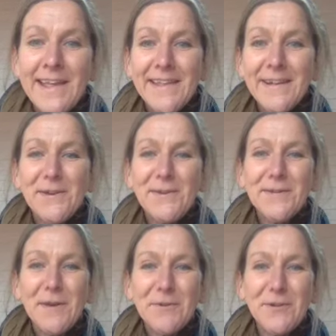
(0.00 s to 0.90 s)
Thank you
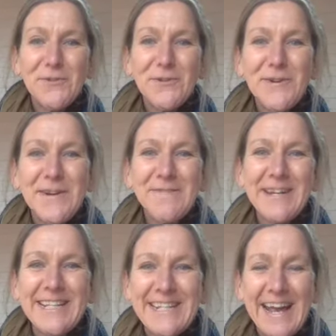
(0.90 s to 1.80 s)
so much for joining me
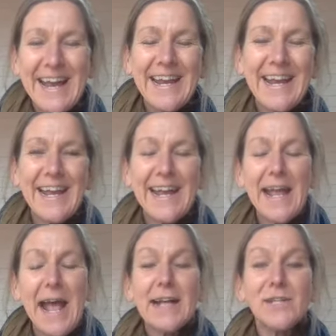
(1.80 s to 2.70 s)
today
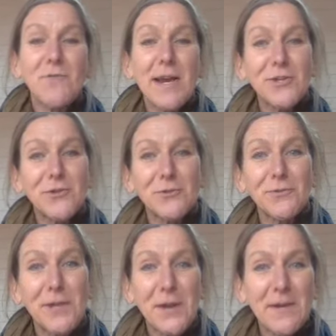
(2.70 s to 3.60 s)
here at Rachel
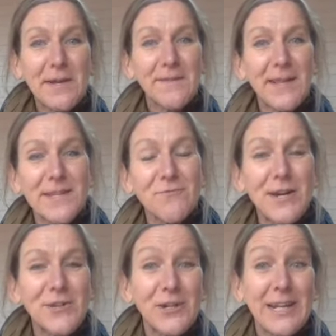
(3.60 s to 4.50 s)
Yoga. That's
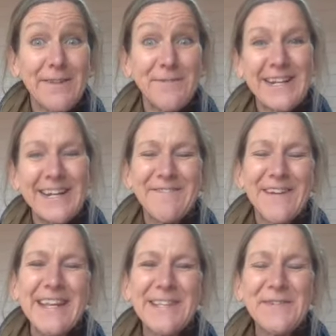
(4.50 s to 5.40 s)
Rachel E with an E for
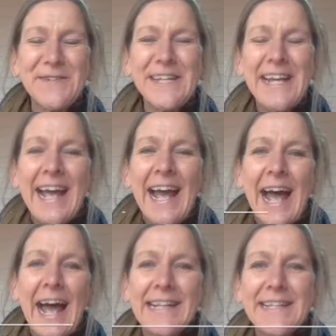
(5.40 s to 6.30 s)
Eastwood.
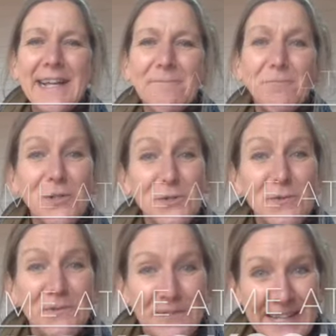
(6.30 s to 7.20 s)
And
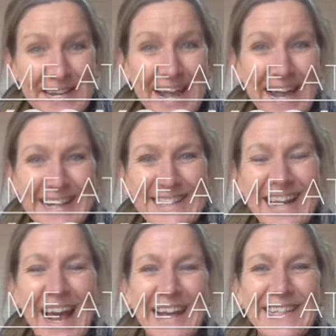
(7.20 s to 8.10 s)
do connect
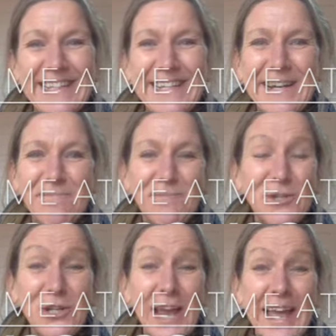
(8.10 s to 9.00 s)
and
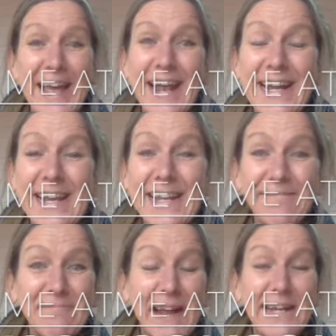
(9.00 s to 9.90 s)
share
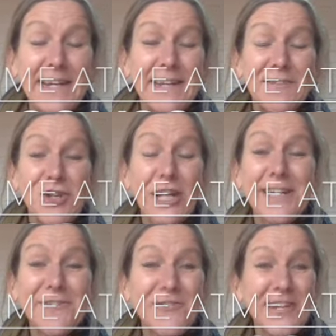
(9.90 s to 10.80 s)
any
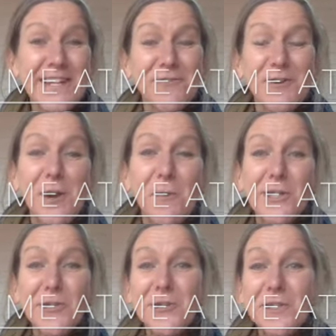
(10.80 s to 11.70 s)
challenges or any
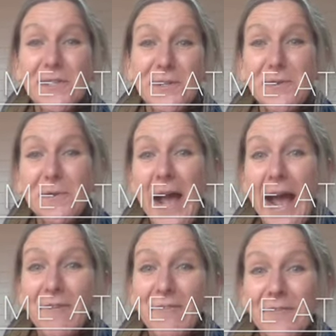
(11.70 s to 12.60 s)
questions that you
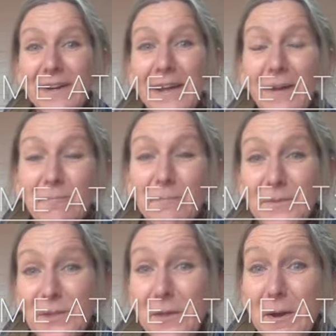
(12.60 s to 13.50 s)
have,
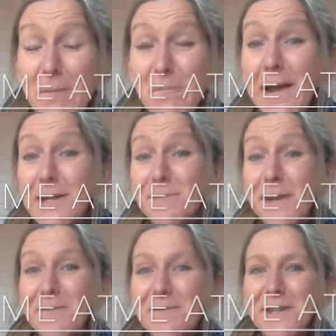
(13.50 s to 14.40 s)
so that I might be
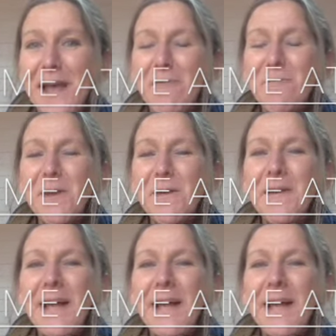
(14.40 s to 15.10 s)
able to help you.